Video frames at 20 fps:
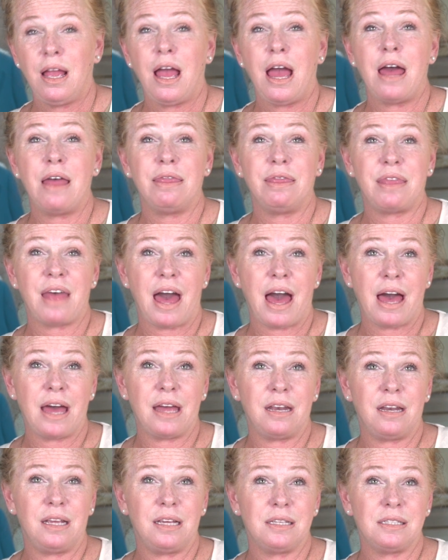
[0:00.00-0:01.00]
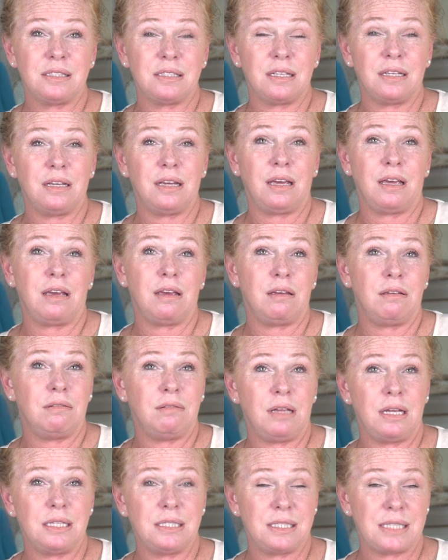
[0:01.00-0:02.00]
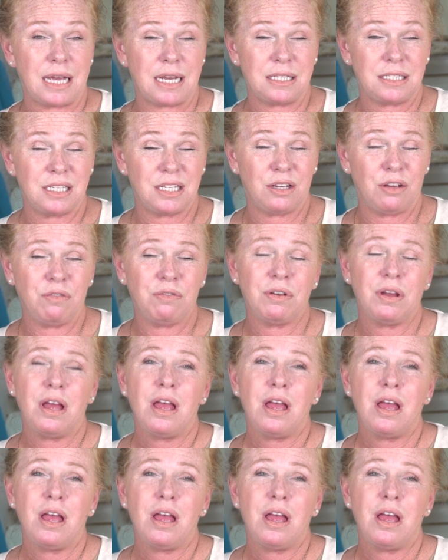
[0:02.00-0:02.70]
and that is a incentive.